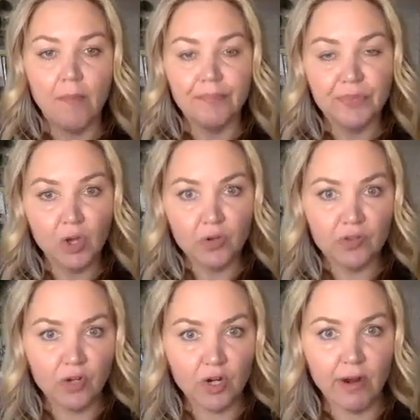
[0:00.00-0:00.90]

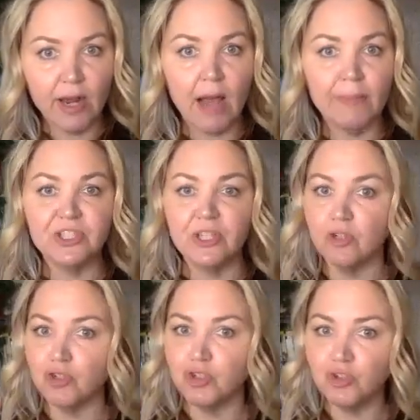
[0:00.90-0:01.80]
those are a great option.
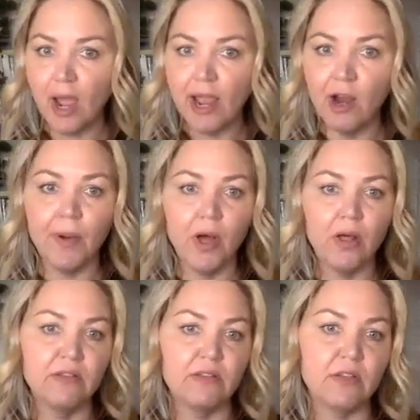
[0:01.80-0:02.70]
There's dryer
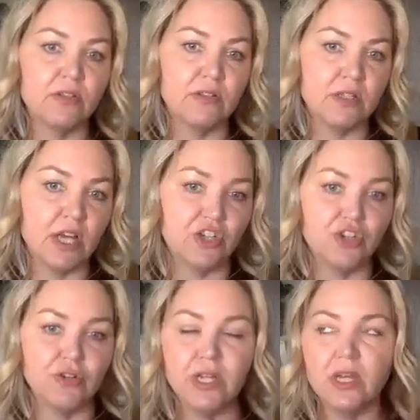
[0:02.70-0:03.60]
balls, there's the Touch
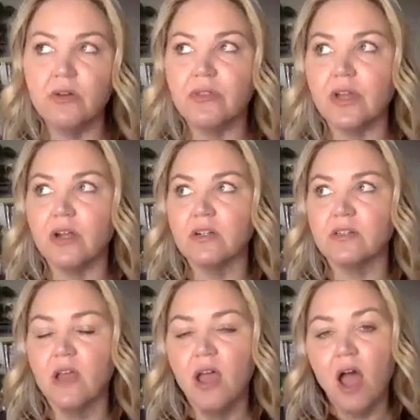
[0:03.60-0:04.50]
Trio,
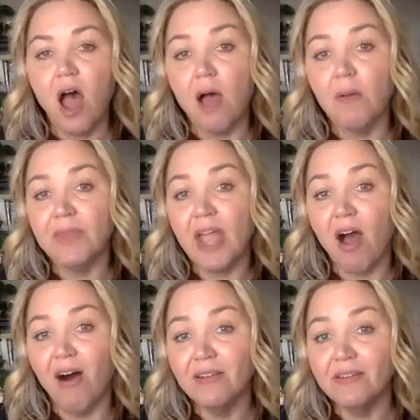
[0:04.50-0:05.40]
there's they
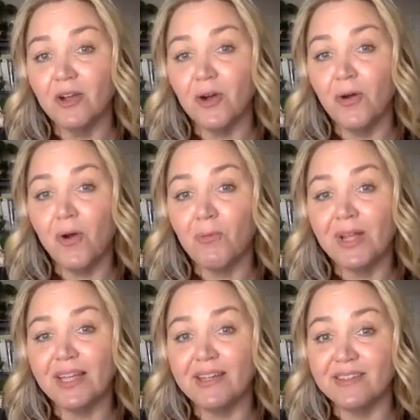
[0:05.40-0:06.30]
also
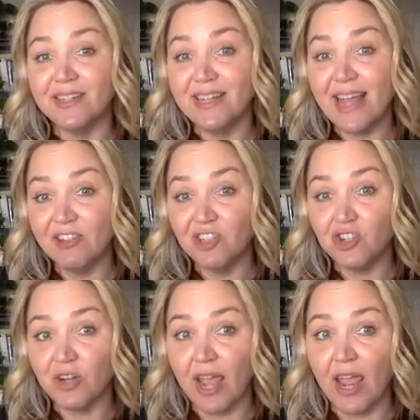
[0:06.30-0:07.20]
released
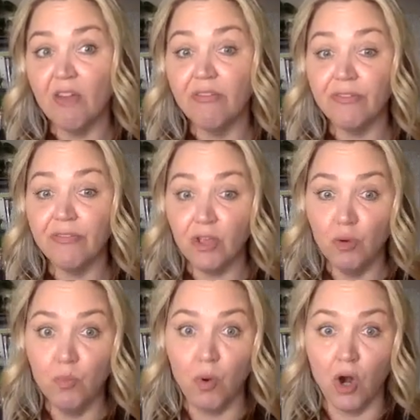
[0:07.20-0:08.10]
yesterday a
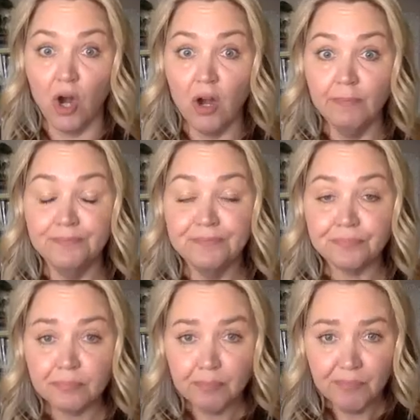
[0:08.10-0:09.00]
few more
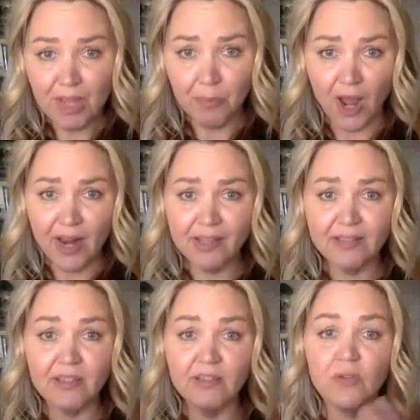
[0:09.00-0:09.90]

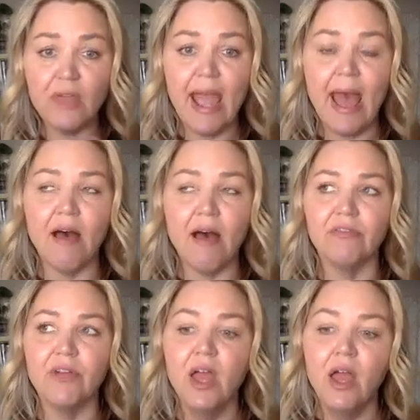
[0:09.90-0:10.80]
products. So they
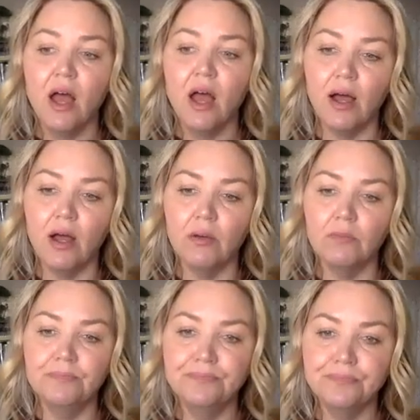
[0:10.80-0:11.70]
have
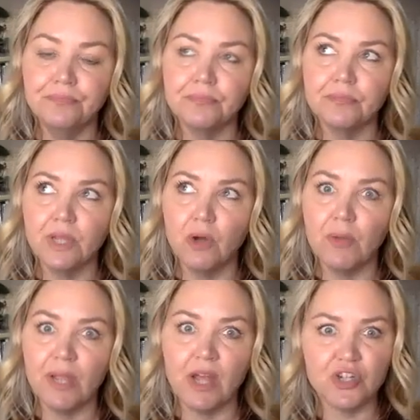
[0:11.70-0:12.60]
oh
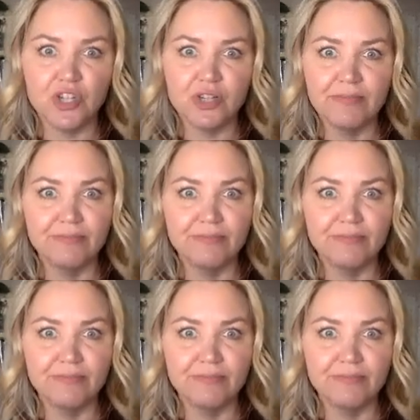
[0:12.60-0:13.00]
my gosh,